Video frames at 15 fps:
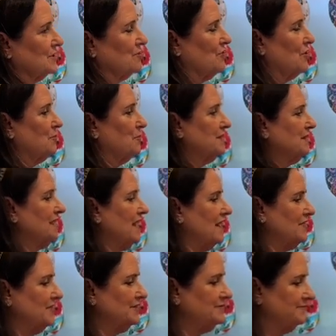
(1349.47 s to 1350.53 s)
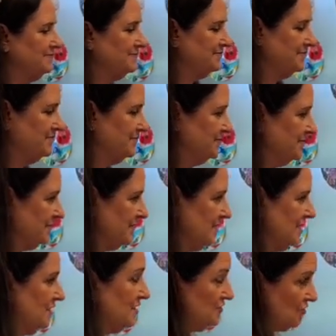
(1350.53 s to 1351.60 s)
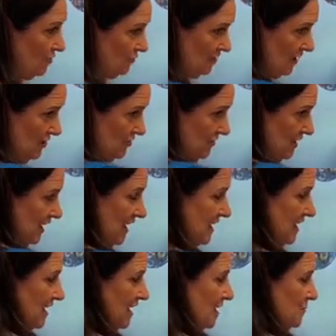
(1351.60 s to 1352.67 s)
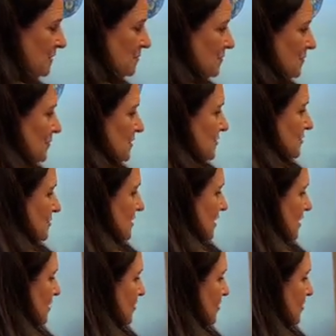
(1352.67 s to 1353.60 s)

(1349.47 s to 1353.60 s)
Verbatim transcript: you open the oven, don't touch the heating element, but when you stick